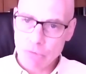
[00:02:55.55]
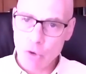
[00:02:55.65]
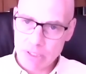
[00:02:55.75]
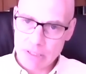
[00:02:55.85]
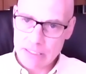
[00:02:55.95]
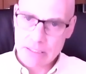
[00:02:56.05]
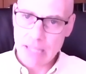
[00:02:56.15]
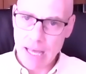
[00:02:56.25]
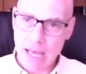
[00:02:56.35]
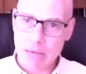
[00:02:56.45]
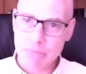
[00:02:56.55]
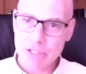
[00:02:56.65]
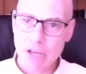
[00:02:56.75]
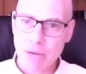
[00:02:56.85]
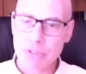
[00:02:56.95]
moment, this time,
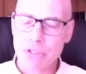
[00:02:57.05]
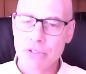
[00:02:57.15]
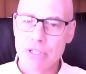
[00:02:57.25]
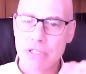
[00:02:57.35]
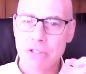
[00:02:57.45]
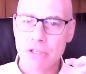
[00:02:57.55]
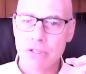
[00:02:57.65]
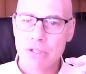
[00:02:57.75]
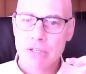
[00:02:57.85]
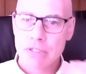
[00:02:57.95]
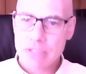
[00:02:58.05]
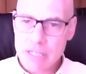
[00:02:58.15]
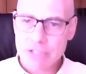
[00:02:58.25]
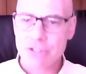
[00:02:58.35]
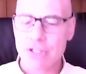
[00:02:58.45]
this opportunity to
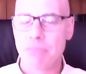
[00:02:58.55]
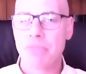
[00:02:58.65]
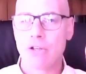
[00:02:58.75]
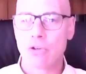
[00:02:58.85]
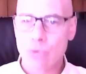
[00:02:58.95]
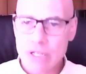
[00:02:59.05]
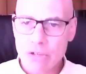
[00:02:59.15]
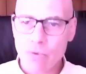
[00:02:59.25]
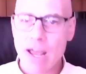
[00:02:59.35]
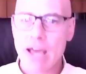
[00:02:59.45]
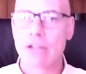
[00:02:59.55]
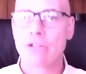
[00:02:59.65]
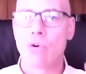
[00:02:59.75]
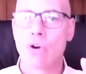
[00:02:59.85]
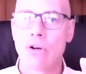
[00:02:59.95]
teach something or
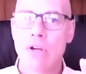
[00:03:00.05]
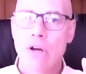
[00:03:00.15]
redirect or